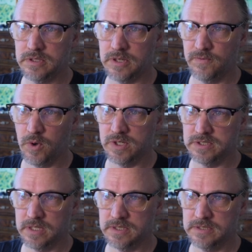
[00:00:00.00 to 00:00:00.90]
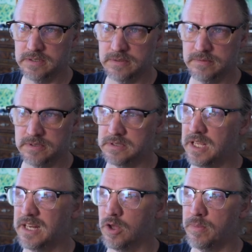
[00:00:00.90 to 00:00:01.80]
to focus on this is the
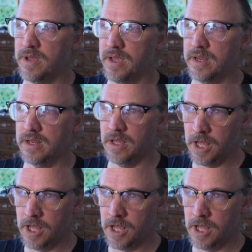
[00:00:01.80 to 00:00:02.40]
Hilo Bay.